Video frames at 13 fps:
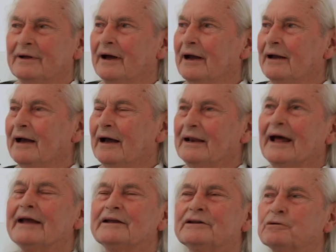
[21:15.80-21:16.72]
I
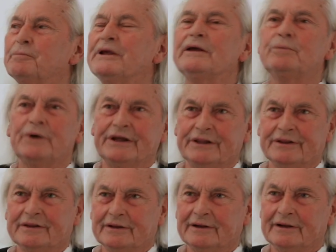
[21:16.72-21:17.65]
like to be
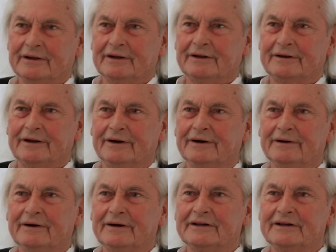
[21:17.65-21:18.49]
with. No,